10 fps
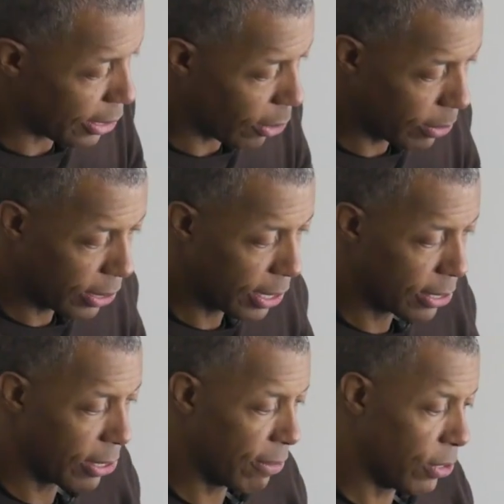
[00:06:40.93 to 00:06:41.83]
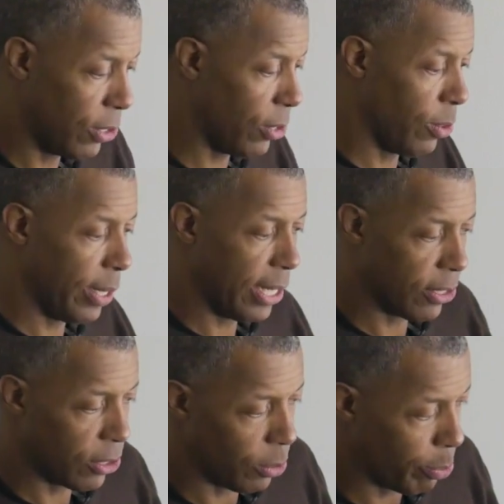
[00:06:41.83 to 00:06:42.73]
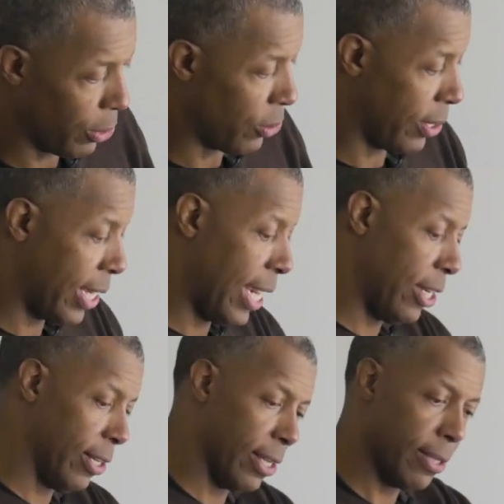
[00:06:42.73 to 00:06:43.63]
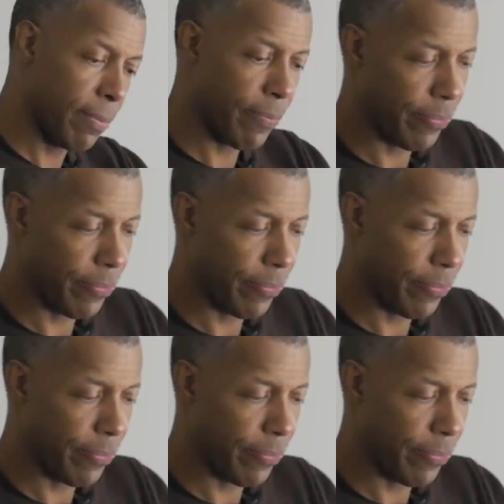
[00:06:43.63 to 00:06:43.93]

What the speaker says: And the only thing that's left to do is to put your cannula